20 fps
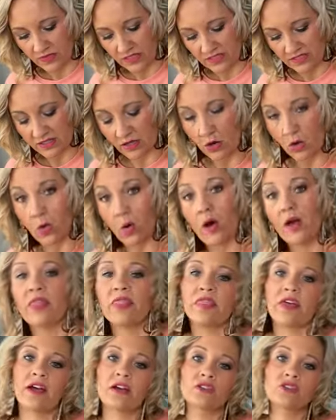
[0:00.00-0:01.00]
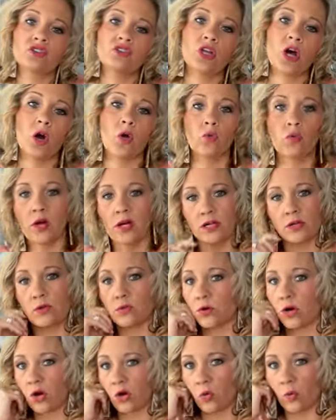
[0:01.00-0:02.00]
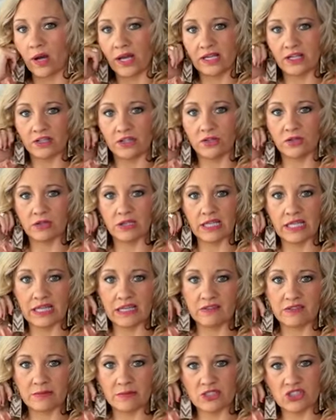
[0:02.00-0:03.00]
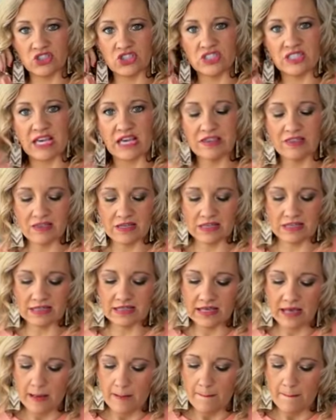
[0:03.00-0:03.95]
So there's no right or wrong way to do leaves. Let me just say this.